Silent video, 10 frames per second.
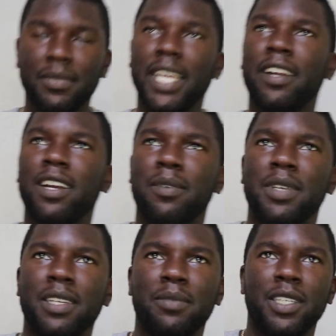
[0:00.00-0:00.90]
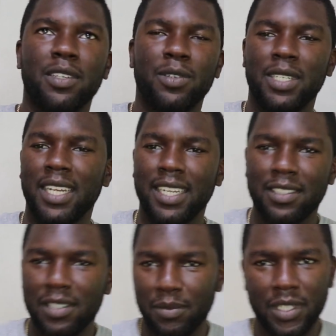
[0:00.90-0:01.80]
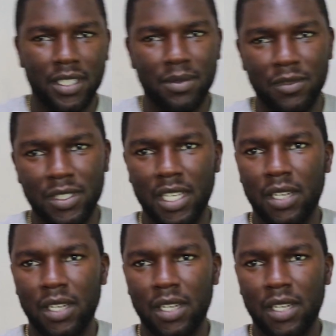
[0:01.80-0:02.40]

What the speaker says: They recommended me to do 9 subjects. Most